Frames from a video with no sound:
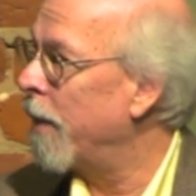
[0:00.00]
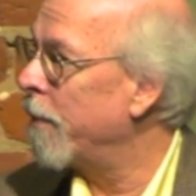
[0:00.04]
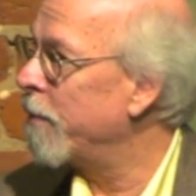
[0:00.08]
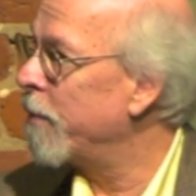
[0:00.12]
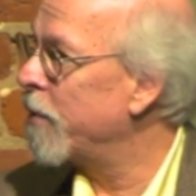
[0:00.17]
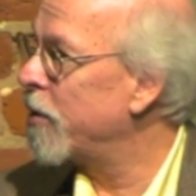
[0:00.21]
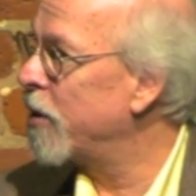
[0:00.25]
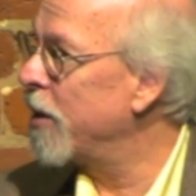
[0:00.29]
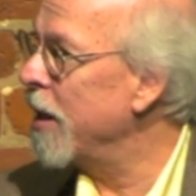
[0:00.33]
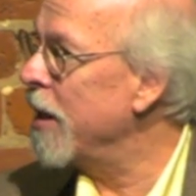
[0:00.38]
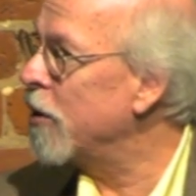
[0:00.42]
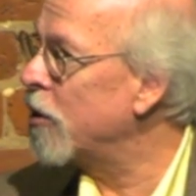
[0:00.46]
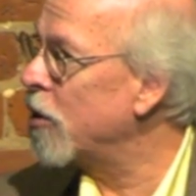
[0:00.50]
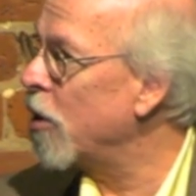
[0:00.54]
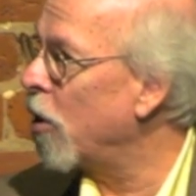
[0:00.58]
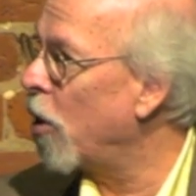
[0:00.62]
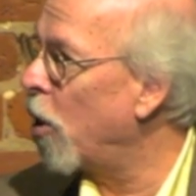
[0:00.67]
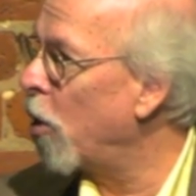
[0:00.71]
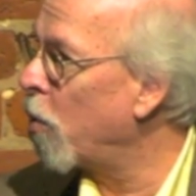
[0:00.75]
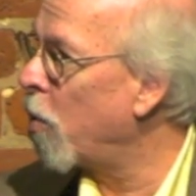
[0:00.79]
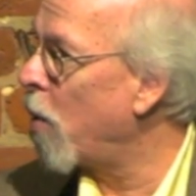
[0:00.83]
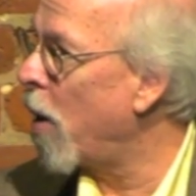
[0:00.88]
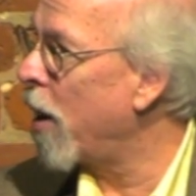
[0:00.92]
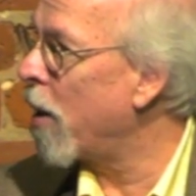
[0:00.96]

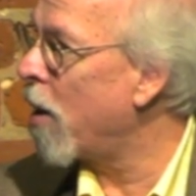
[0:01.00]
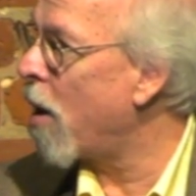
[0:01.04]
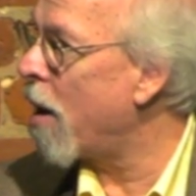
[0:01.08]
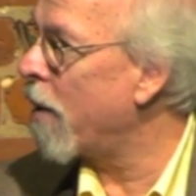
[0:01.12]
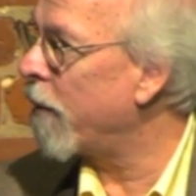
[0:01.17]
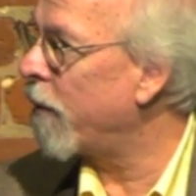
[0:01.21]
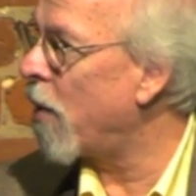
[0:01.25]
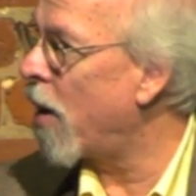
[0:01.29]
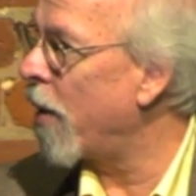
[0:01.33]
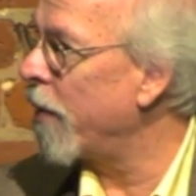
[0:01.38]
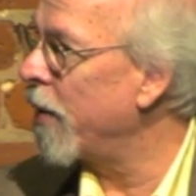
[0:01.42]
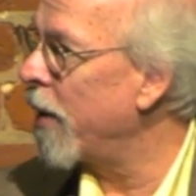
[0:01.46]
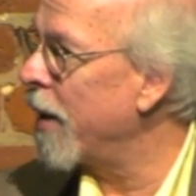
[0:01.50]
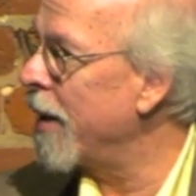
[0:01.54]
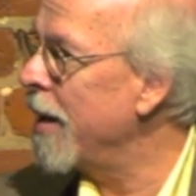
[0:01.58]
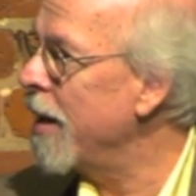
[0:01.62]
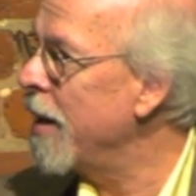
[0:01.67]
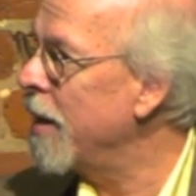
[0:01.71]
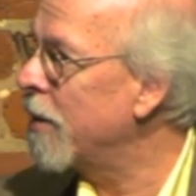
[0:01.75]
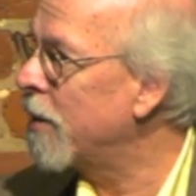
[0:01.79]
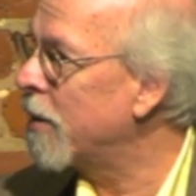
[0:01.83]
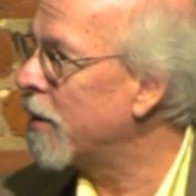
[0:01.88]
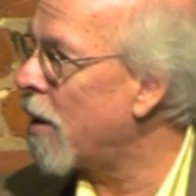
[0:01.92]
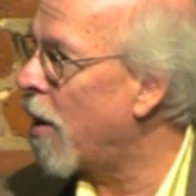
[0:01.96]
Seasonal runoff
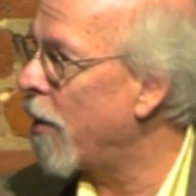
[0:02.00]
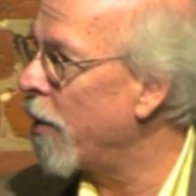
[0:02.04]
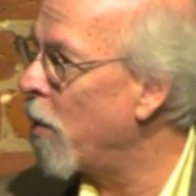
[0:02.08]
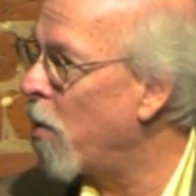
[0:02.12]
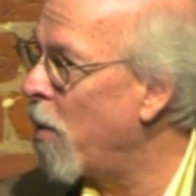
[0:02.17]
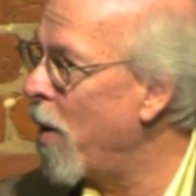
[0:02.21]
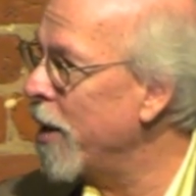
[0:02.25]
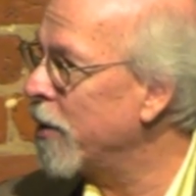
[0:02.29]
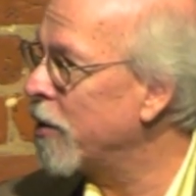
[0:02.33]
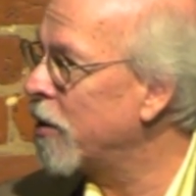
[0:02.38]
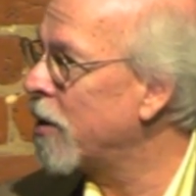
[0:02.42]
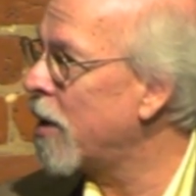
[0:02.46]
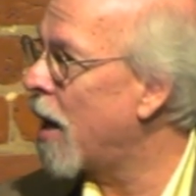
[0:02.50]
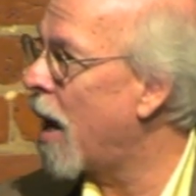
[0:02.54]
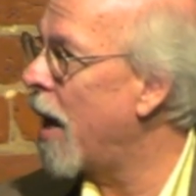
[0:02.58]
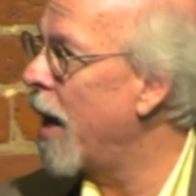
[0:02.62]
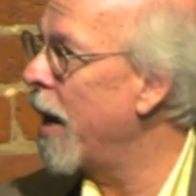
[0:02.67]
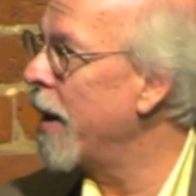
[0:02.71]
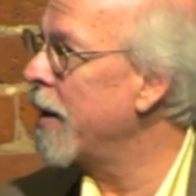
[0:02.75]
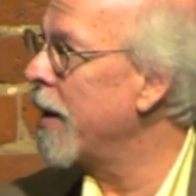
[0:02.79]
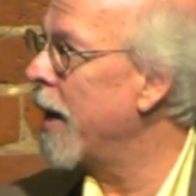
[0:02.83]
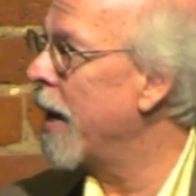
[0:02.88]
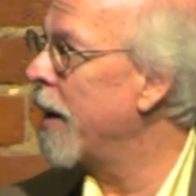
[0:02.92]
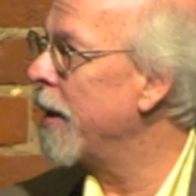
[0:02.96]
on the west
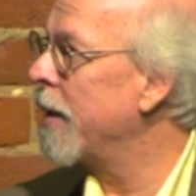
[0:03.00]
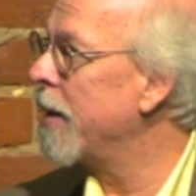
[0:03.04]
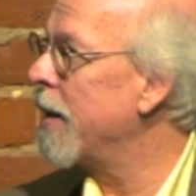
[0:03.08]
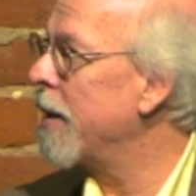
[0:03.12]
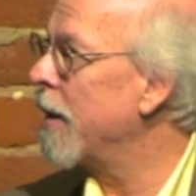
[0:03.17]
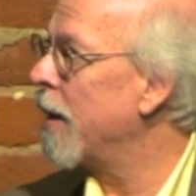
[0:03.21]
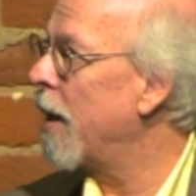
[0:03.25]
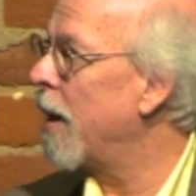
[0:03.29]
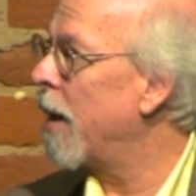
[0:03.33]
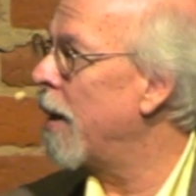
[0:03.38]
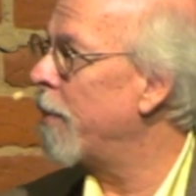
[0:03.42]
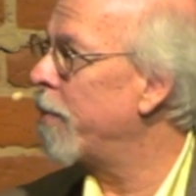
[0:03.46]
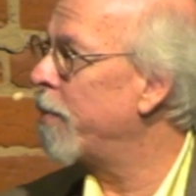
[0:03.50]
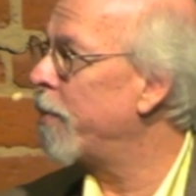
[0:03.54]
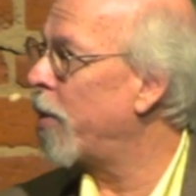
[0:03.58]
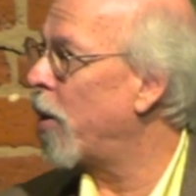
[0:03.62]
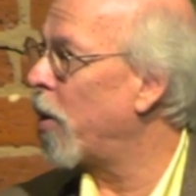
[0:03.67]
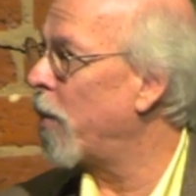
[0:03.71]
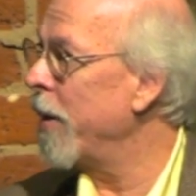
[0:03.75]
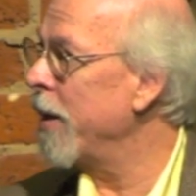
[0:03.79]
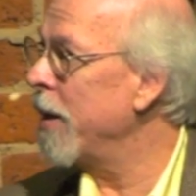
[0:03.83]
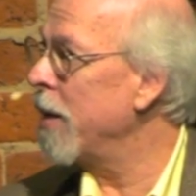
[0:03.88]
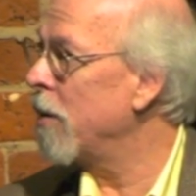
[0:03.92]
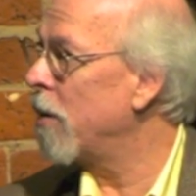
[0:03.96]
side, and
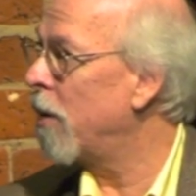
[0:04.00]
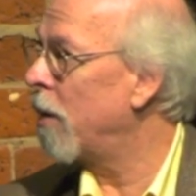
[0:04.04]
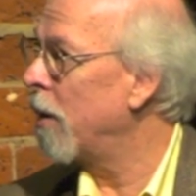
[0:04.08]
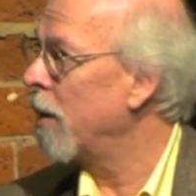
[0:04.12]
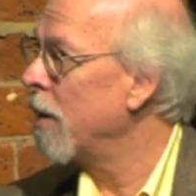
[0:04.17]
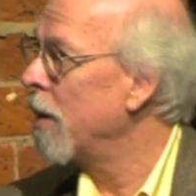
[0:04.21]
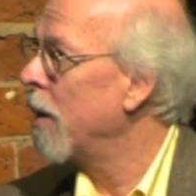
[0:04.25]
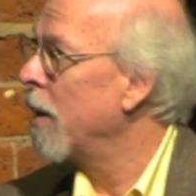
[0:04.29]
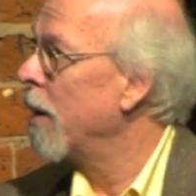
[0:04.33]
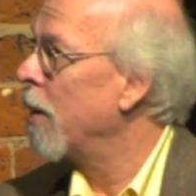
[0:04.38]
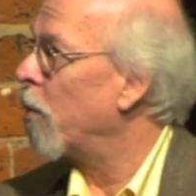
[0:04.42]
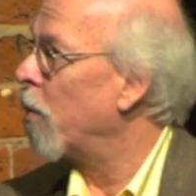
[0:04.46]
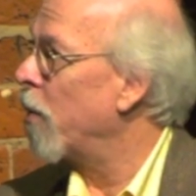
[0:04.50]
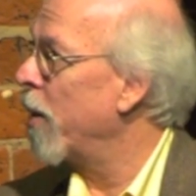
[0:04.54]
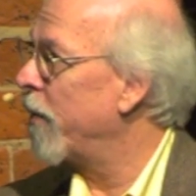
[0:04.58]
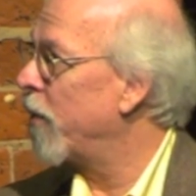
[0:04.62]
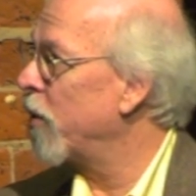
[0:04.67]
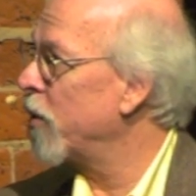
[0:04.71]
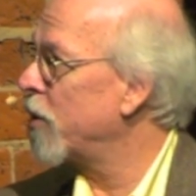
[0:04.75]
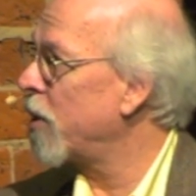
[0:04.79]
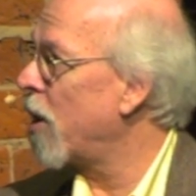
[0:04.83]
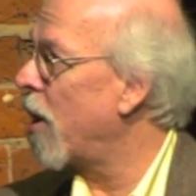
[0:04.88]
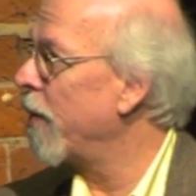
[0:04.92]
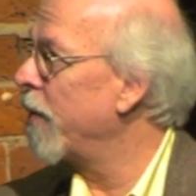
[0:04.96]
perennial
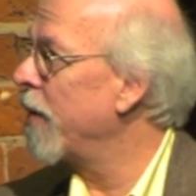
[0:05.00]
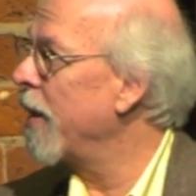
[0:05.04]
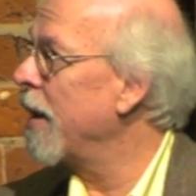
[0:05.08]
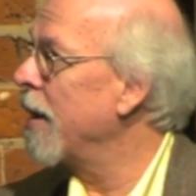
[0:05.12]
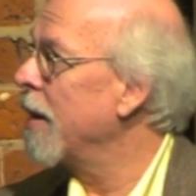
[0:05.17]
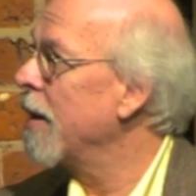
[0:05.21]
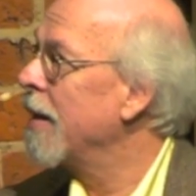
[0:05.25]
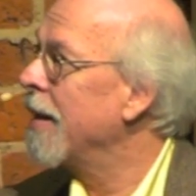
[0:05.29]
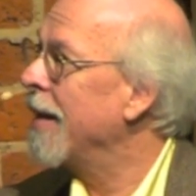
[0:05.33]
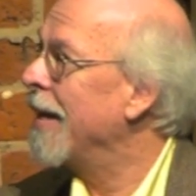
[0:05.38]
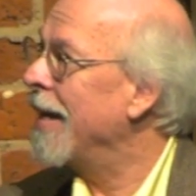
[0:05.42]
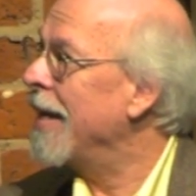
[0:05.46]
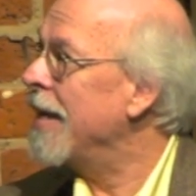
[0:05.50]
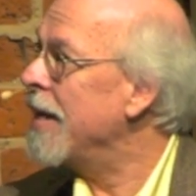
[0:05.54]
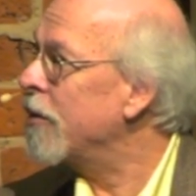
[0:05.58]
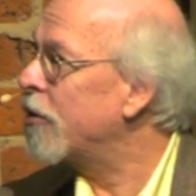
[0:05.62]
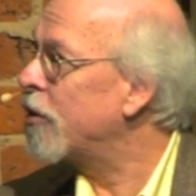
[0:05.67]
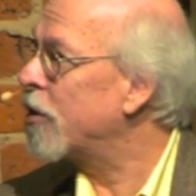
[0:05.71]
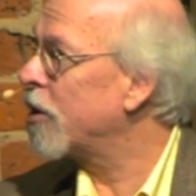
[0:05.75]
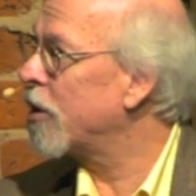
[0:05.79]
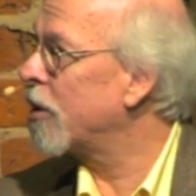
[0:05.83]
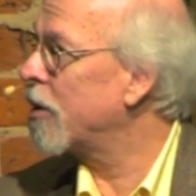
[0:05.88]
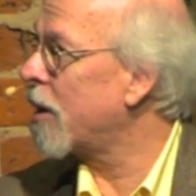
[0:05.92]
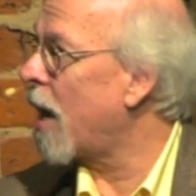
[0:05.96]
rivers on the
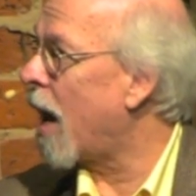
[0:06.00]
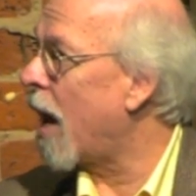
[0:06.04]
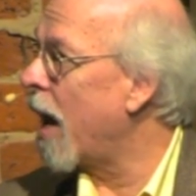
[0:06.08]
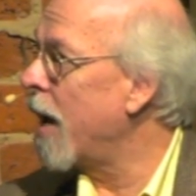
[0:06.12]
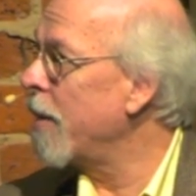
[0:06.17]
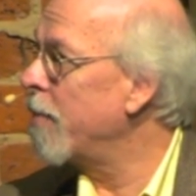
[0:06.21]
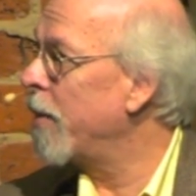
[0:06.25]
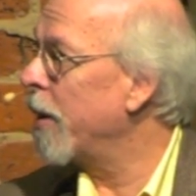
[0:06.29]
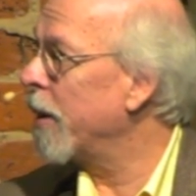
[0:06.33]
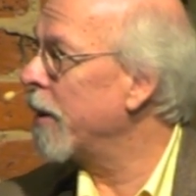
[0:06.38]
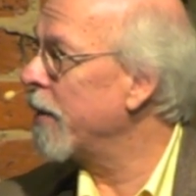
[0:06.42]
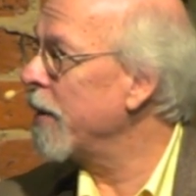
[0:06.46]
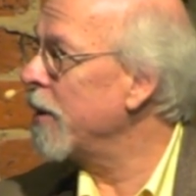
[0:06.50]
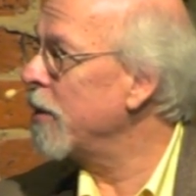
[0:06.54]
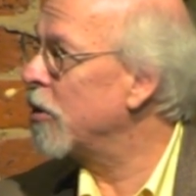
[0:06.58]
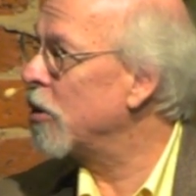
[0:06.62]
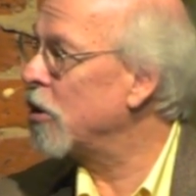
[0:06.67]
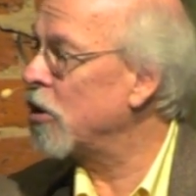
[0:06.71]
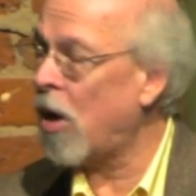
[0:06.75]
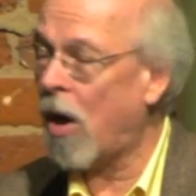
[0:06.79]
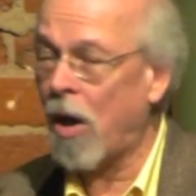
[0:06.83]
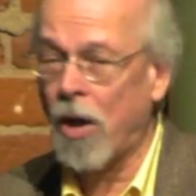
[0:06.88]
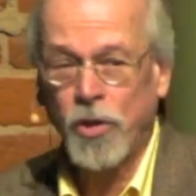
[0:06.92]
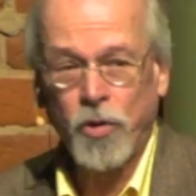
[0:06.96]
east side, but these
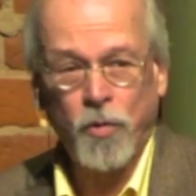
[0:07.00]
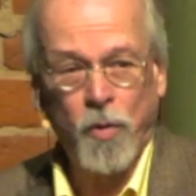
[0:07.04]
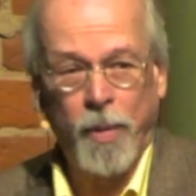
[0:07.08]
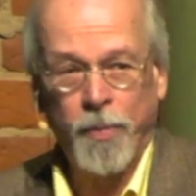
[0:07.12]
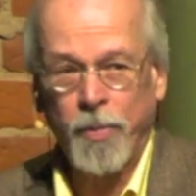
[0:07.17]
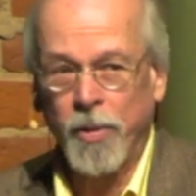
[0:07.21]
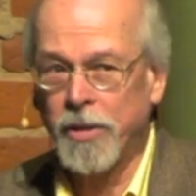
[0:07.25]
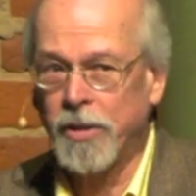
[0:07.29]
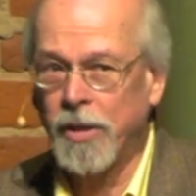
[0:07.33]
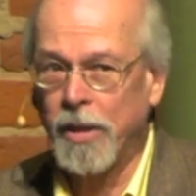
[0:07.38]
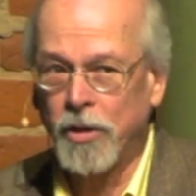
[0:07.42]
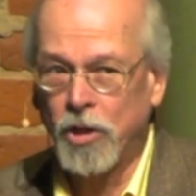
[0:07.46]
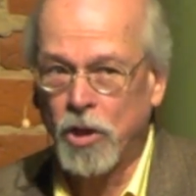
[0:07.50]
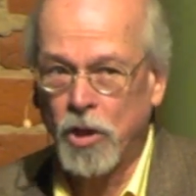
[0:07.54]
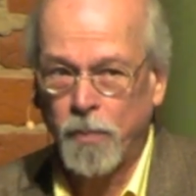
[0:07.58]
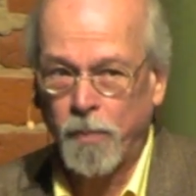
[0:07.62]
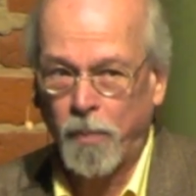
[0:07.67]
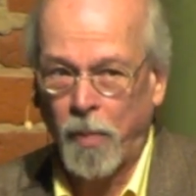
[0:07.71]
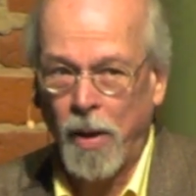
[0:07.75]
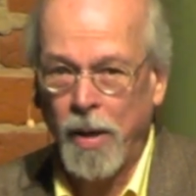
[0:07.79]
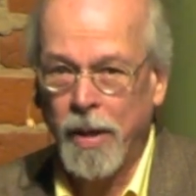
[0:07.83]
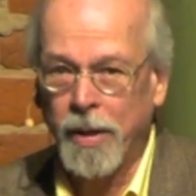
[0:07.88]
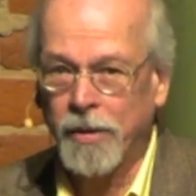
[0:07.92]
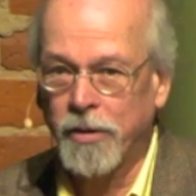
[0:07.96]
stars represent
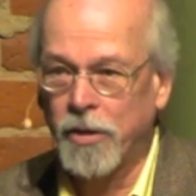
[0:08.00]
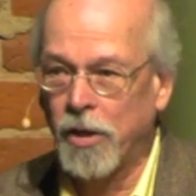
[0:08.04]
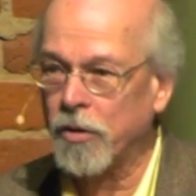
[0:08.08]
springs.